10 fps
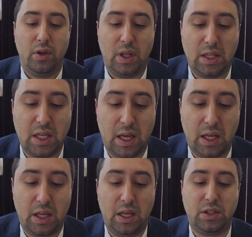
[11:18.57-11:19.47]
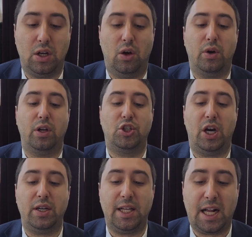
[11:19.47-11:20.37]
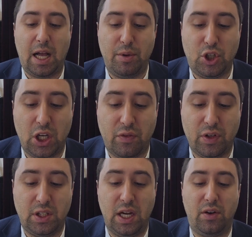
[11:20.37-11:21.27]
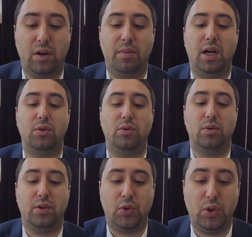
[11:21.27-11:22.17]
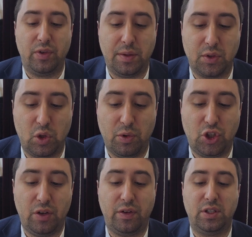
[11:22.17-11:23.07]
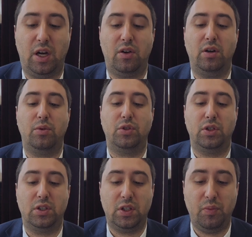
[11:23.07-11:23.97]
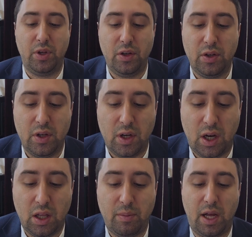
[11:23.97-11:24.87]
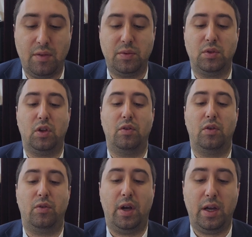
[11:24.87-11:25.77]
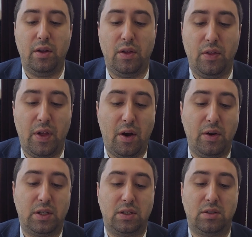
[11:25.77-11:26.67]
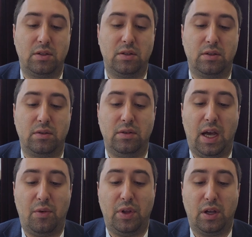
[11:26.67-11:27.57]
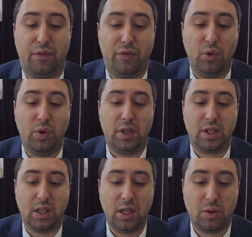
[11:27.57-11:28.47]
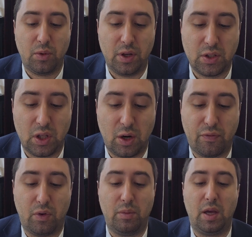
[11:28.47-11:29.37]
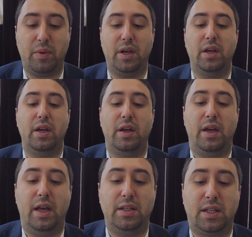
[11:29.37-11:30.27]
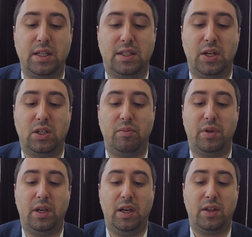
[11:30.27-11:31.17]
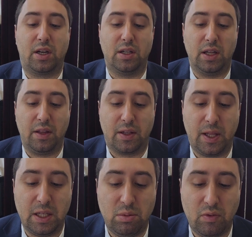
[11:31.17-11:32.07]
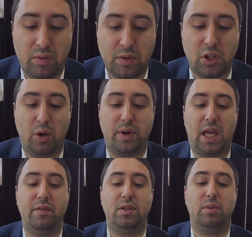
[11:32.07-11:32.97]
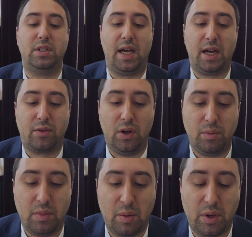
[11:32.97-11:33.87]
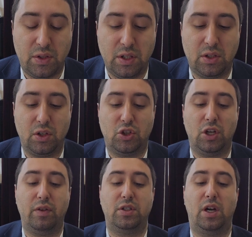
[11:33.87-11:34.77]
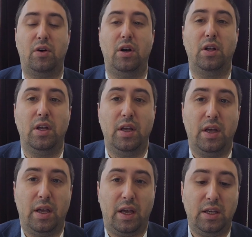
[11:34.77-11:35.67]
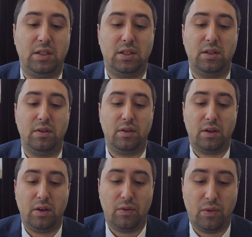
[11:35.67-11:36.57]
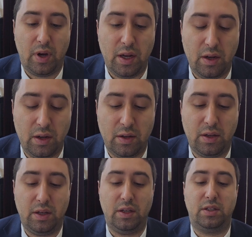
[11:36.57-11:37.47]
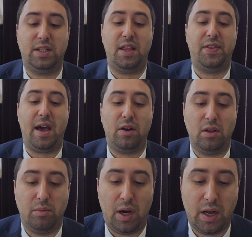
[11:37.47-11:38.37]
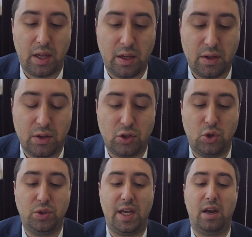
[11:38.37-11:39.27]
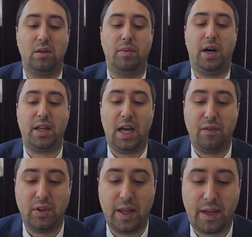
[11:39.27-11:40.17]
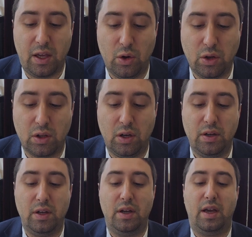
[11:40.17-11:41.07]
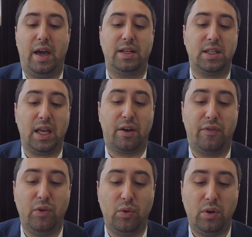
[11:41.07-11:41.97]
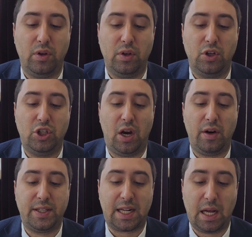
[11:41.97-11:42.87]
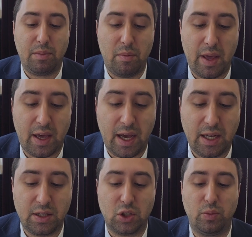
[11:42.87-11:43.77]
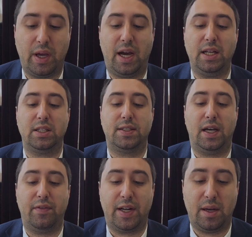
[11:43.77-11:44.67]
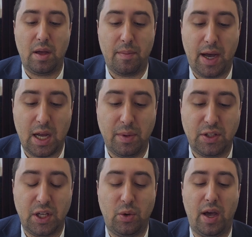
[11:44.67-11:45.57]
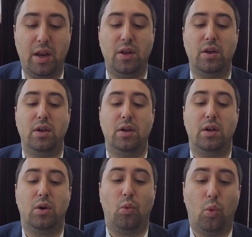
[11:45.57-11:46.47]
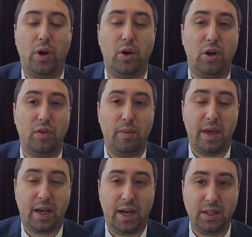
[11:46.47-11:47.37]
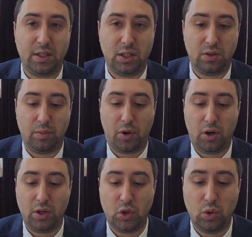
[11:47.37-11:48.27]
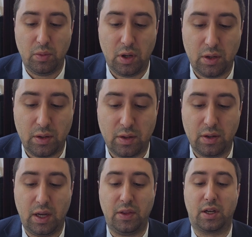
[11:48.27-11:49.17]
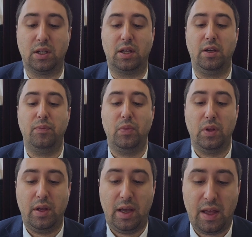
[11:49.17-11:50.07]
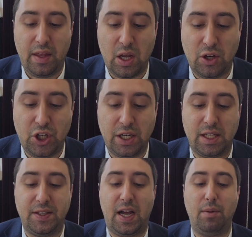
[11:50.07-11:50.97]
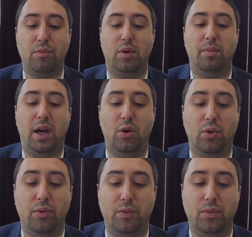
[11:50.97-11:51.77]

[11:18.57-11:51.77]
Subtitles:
Let's say it is an ochel. Sheretz hagabi shechva zera mahu. Two different types of tumah. Shechva zera, which is semen, on the bottom. This is right there. It's not really a food; it's a liquid. So therefore, maybe it's considered to be in the kli, and the kli is moving. There's a lamar came on the misakra. Maybe since shechva zera is right is sent out of the body, shoots out of the body. Havalei ki ochla. It's like food. Sheretz hagabi mechata. So mechata safan hagabi amayim. Let's say you had water of the mechata from the para aduma in the kli, and then you had a sheretz on top of it. Mahu.